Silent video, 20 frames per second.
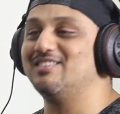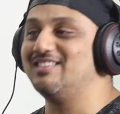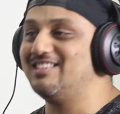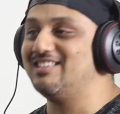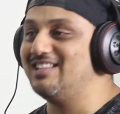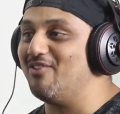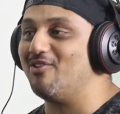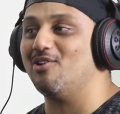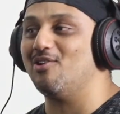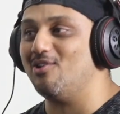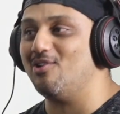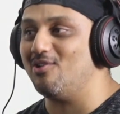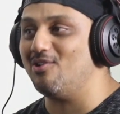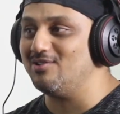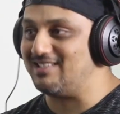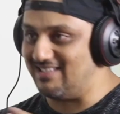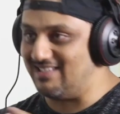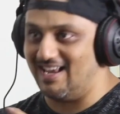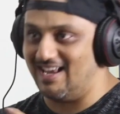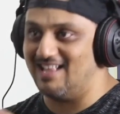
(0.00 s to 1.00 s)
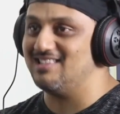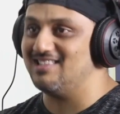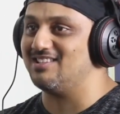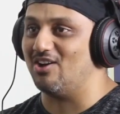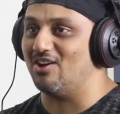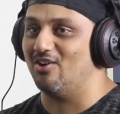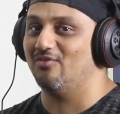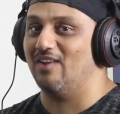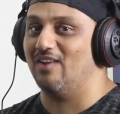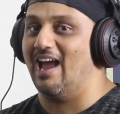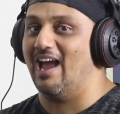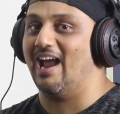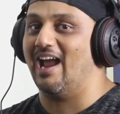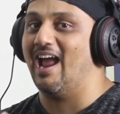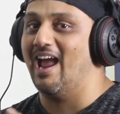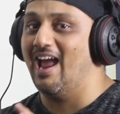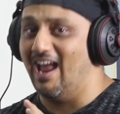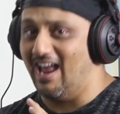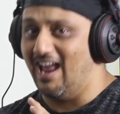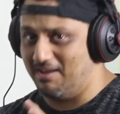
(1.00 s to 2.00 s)
zero sense of like,
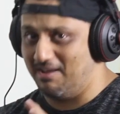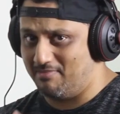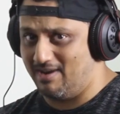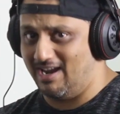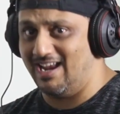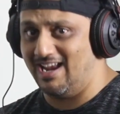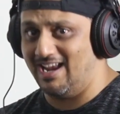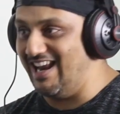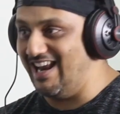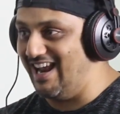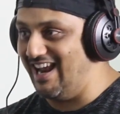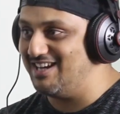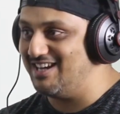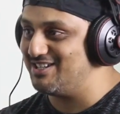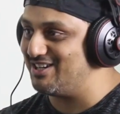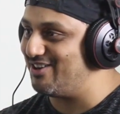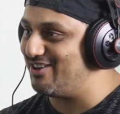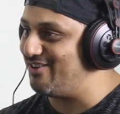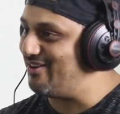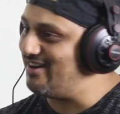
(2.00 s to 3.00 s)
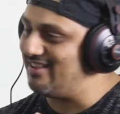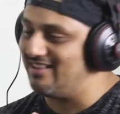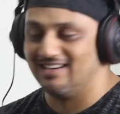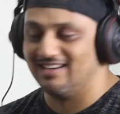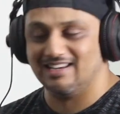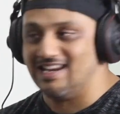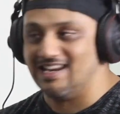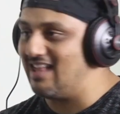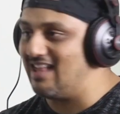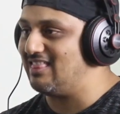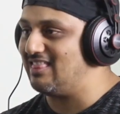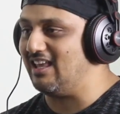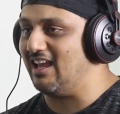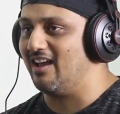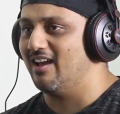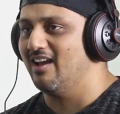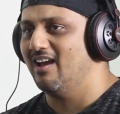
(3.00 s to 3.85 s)
am I in danger? Or nothing.